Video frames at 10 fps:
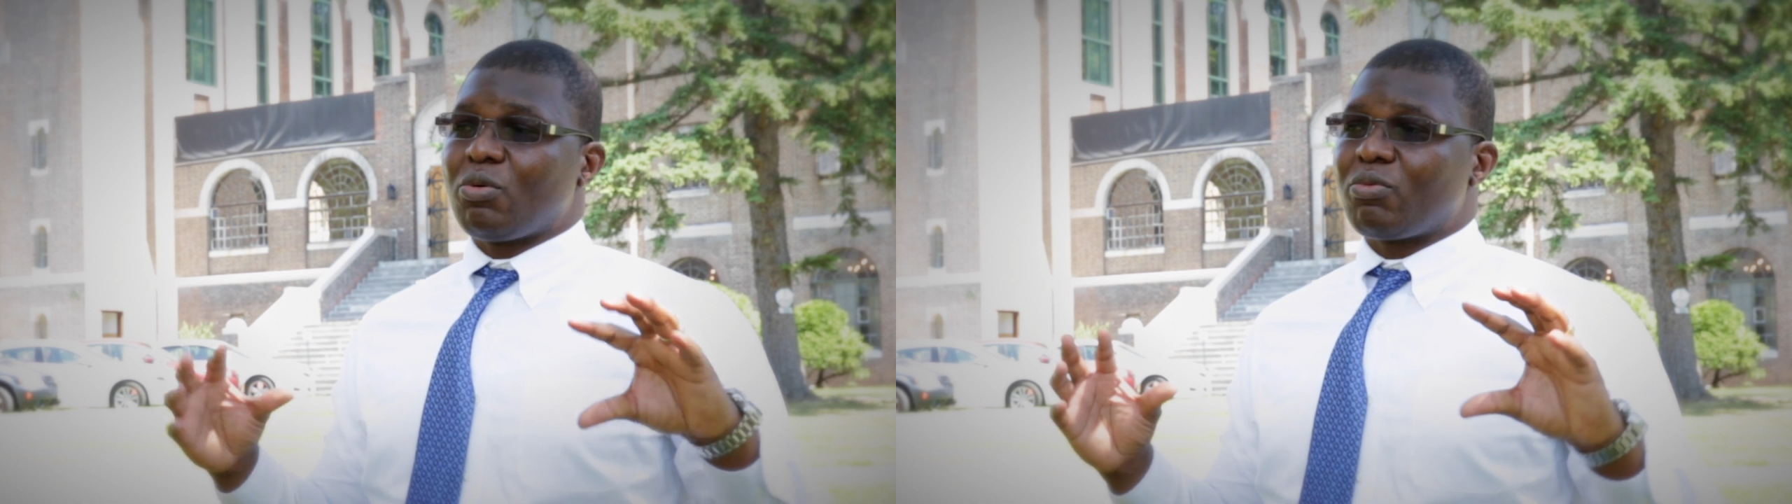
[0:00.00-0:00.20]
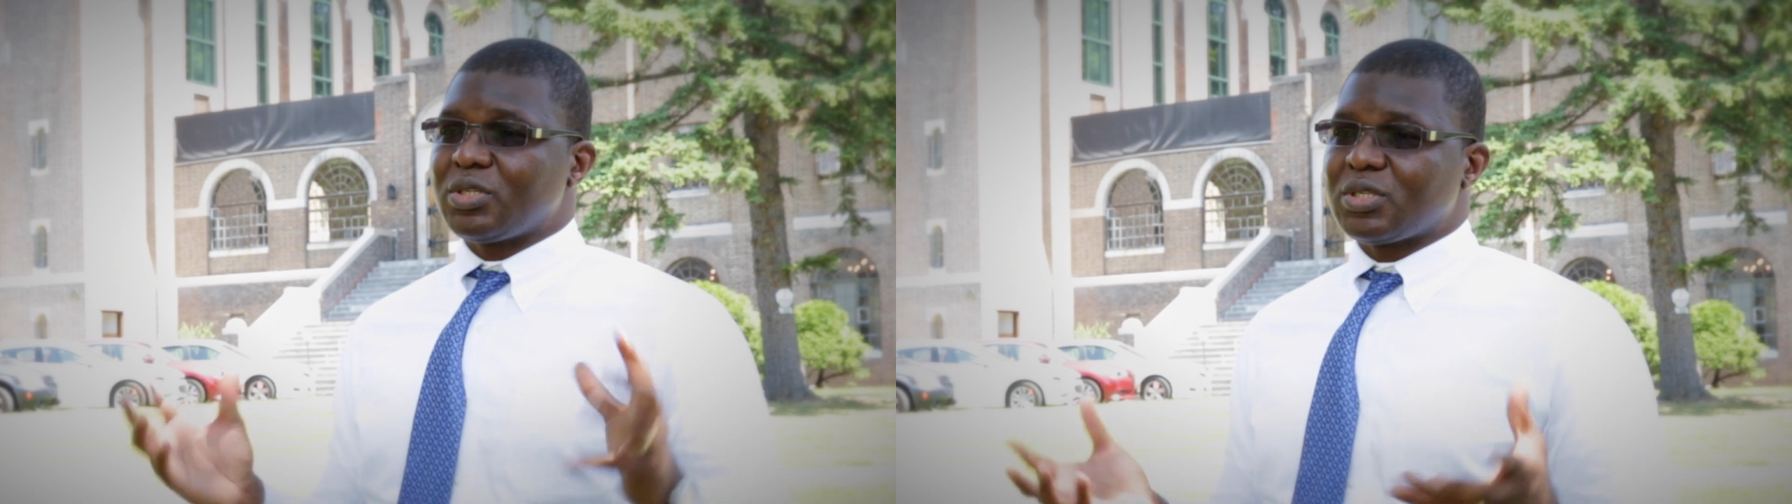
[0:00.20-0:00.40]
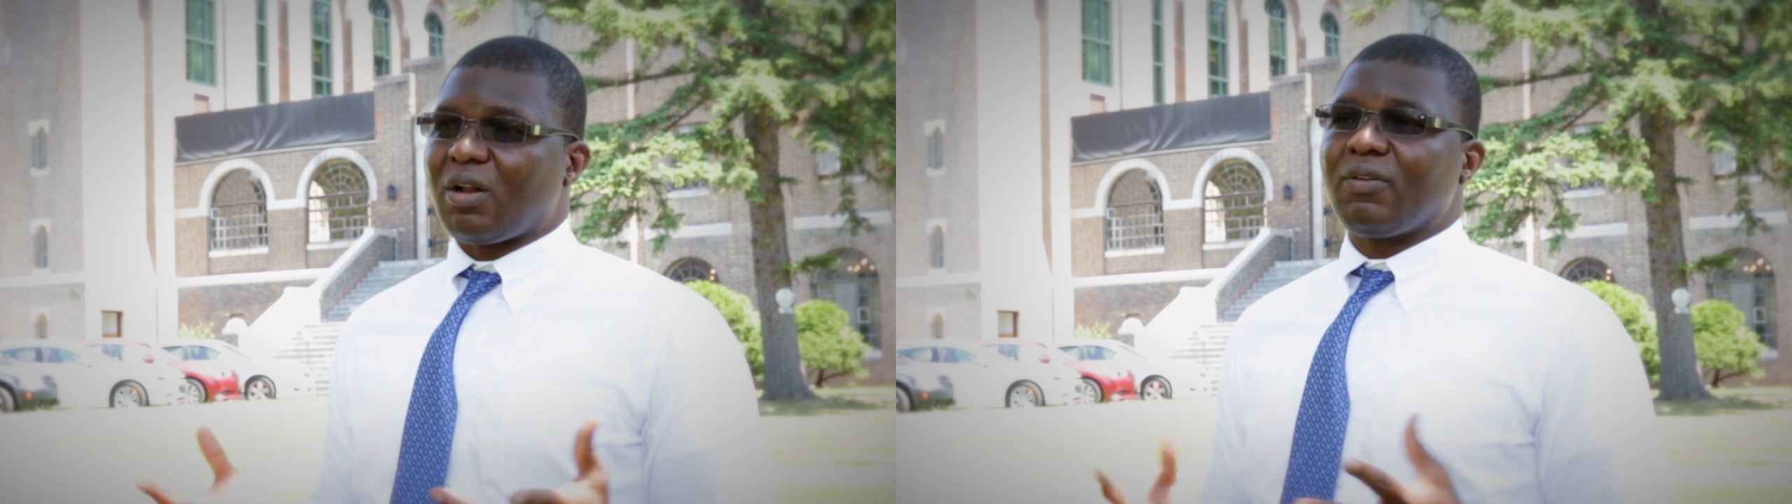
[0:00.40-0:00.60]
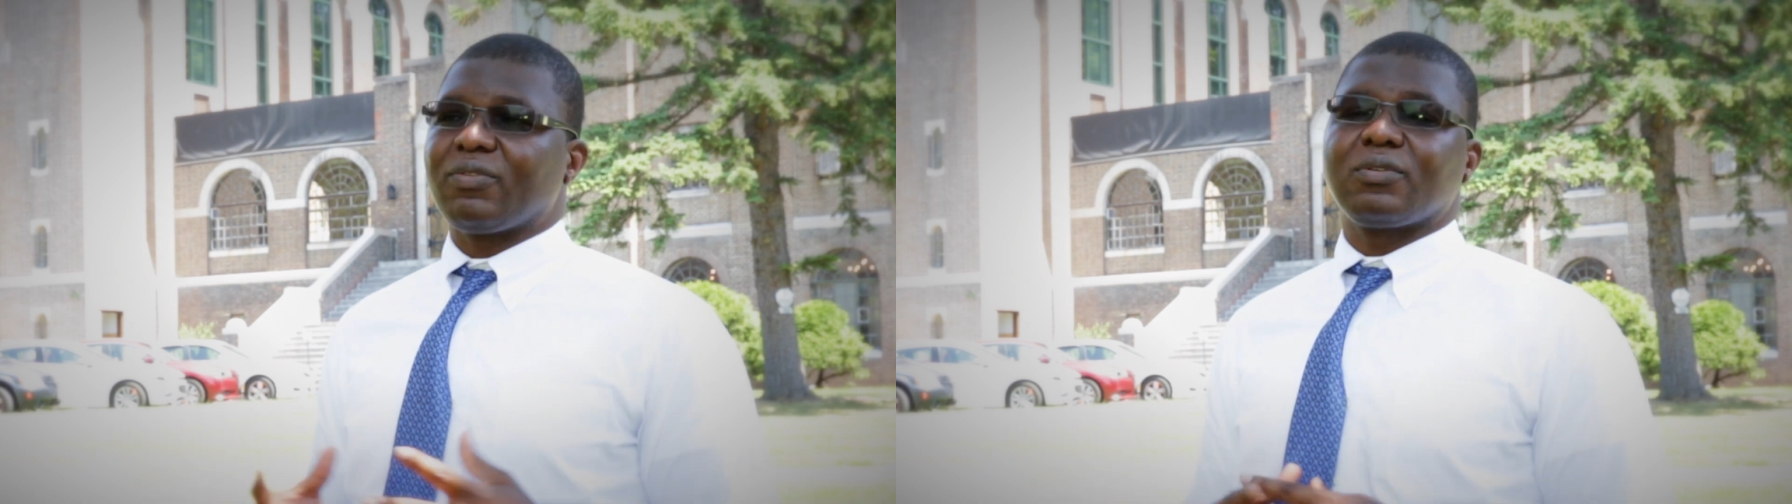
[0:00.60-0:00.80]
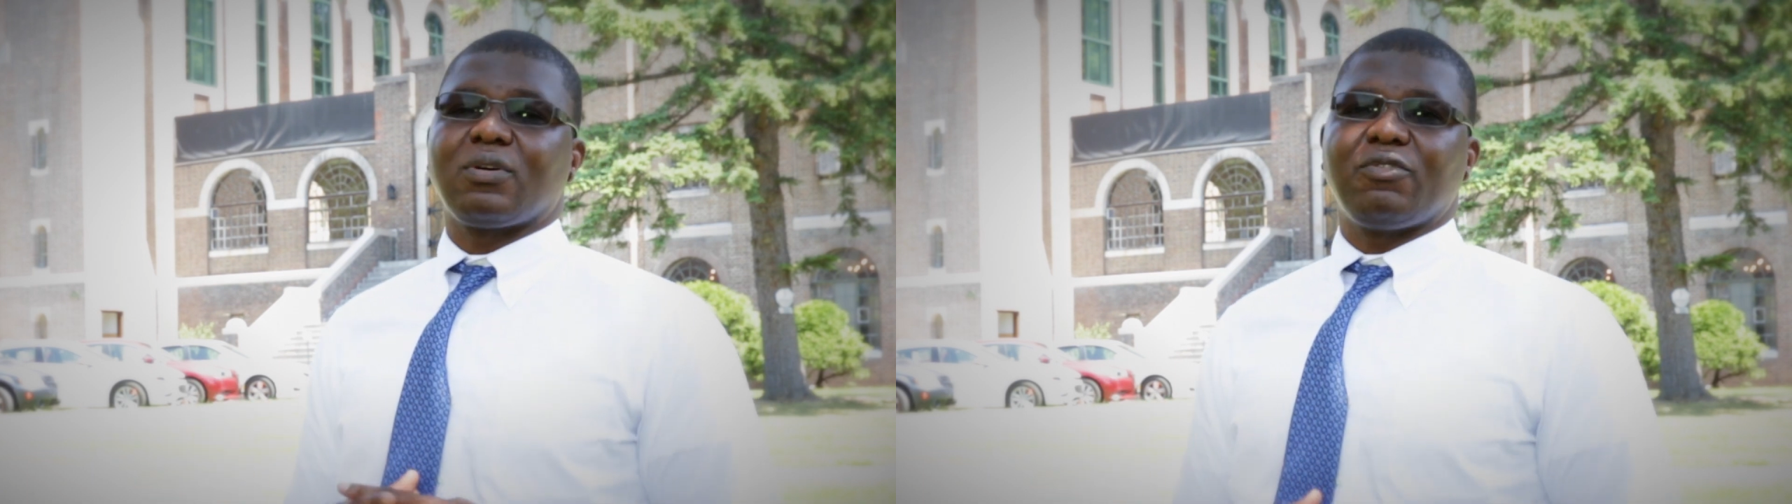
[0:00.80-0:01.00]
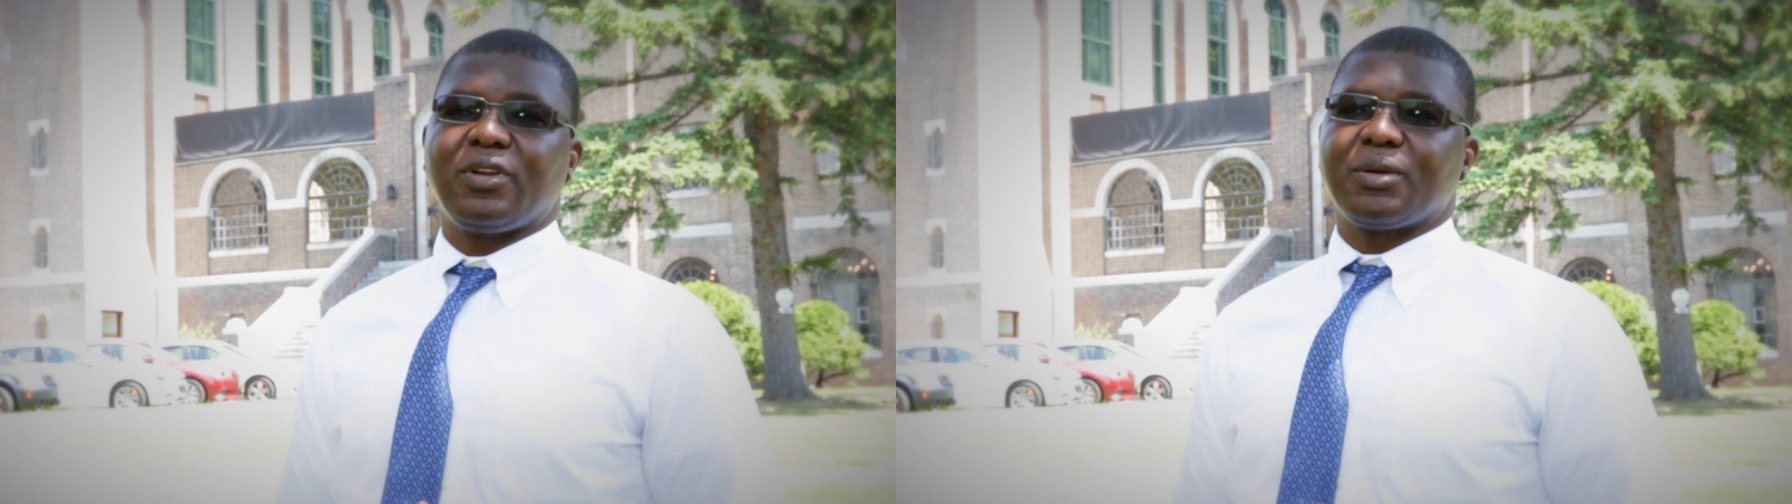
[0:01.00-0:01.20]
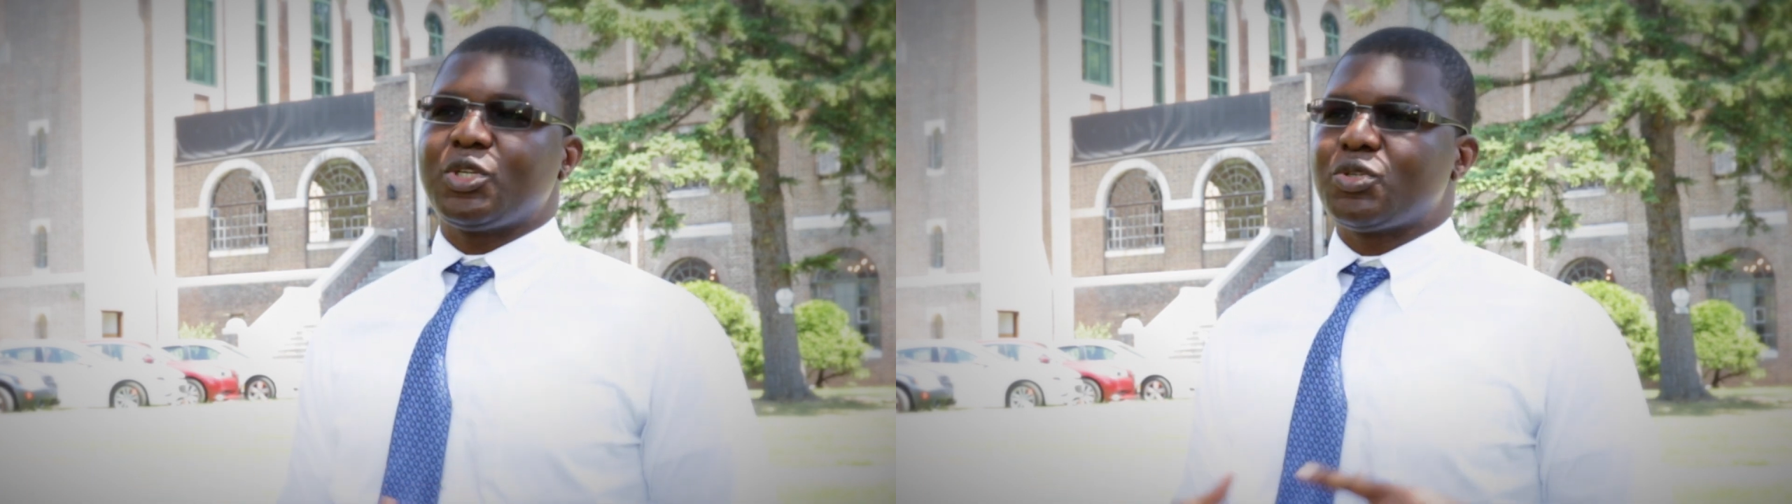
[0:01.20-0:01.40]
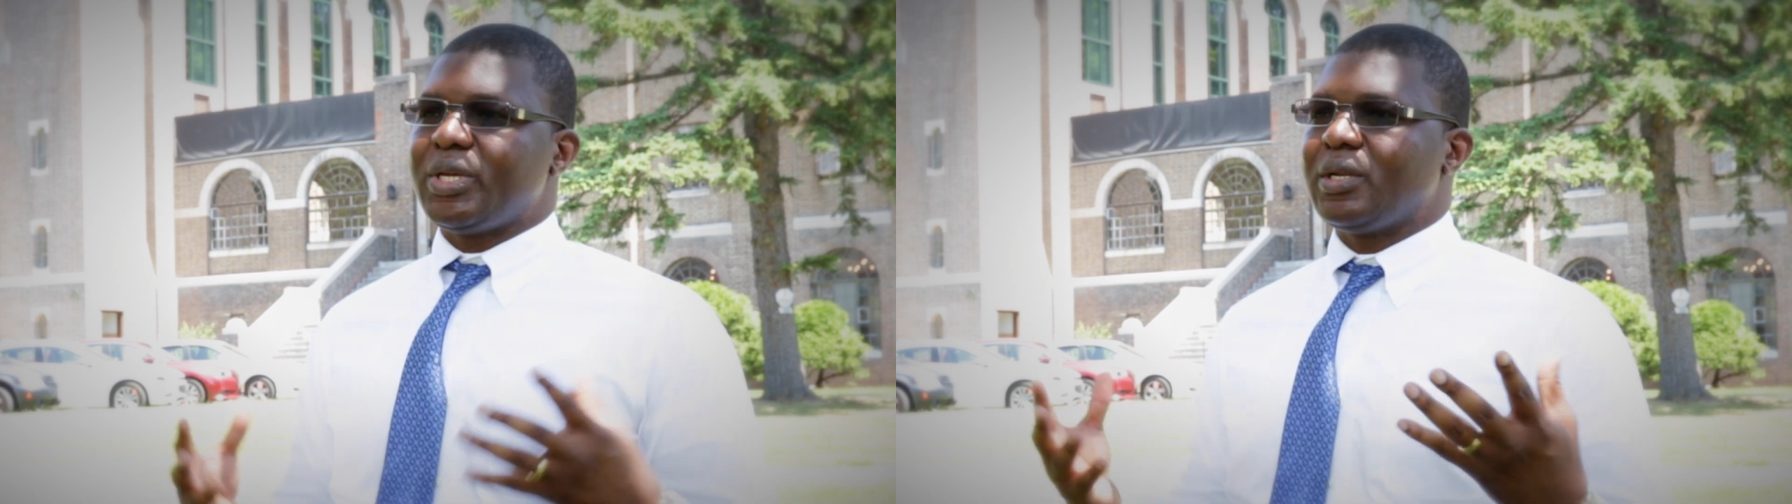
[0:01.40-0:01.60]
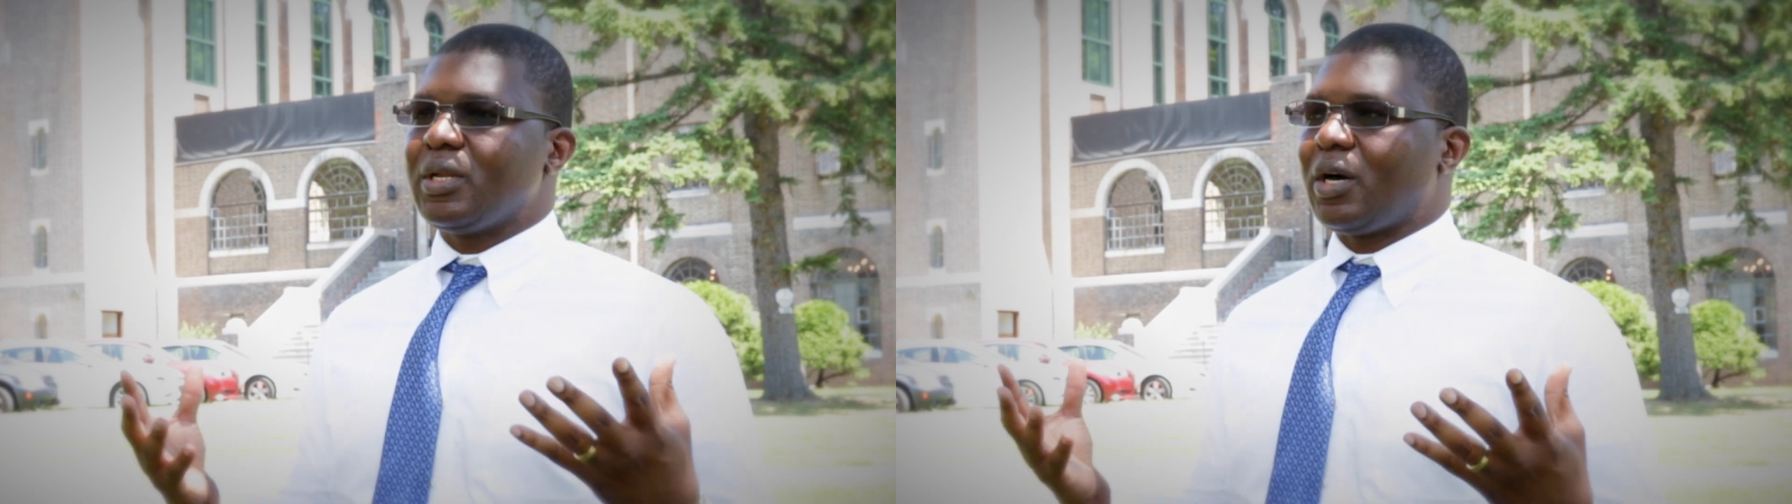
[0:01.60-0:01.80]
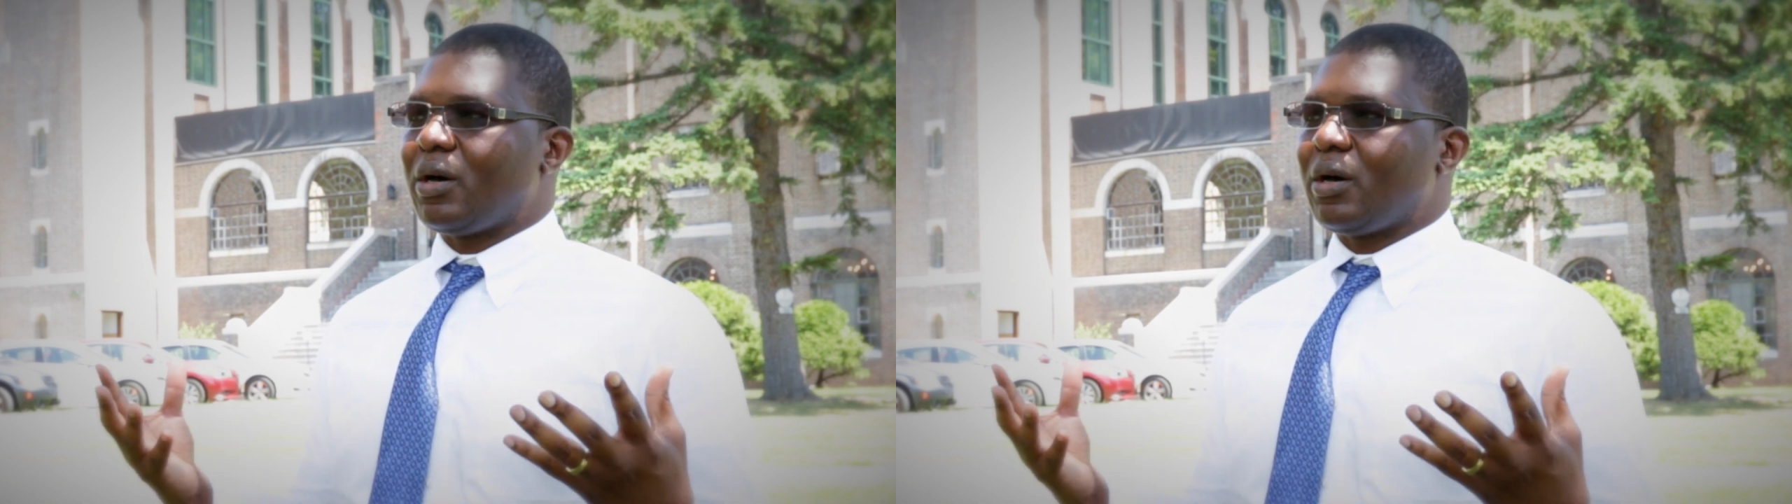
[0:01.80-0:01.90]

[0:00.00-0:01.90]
resolve conflict between